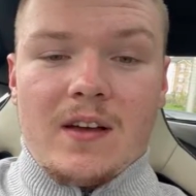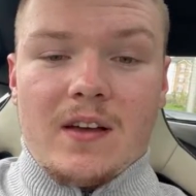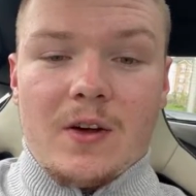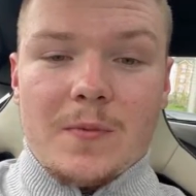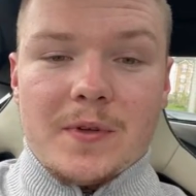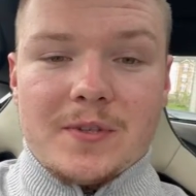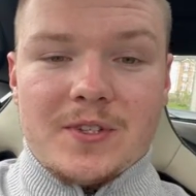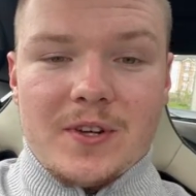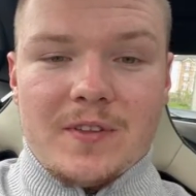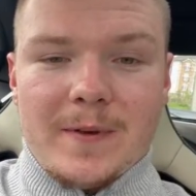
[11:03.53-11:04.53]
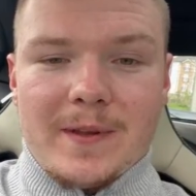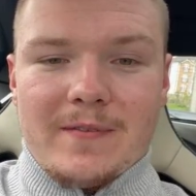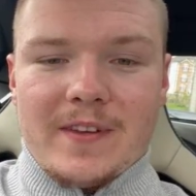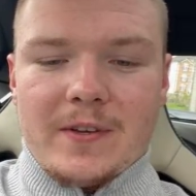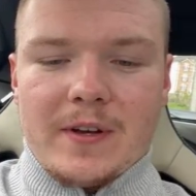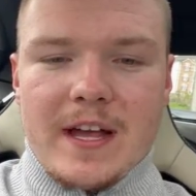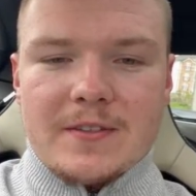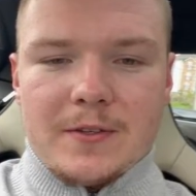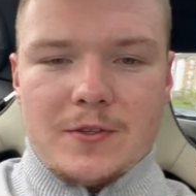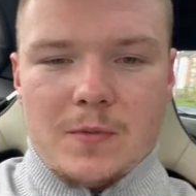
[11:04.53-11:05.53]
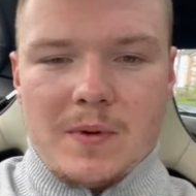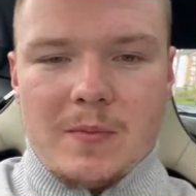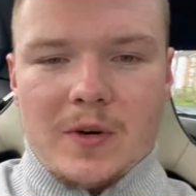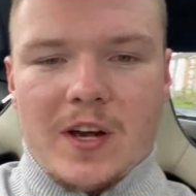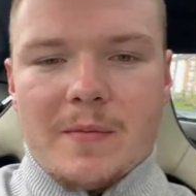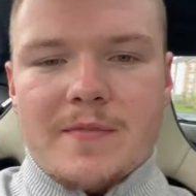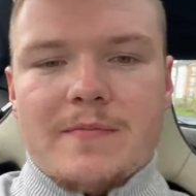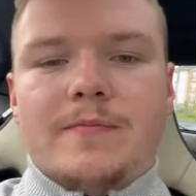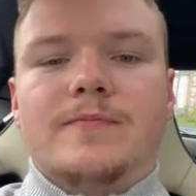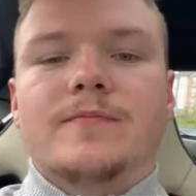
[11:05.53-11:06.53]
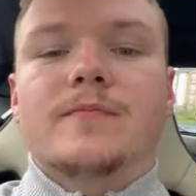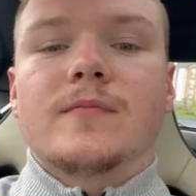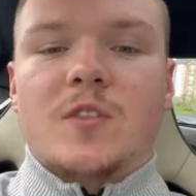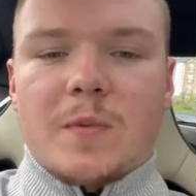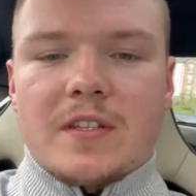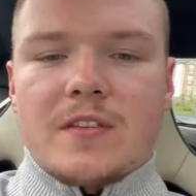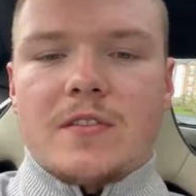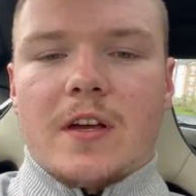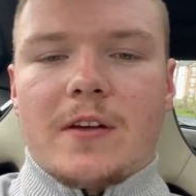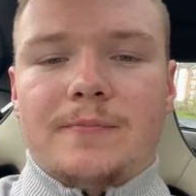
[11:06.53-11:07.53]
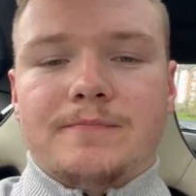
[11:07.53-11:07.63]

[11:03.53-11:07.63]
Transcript: Hope you're enjoying the video, guys. There should be more coming. Speak to you later.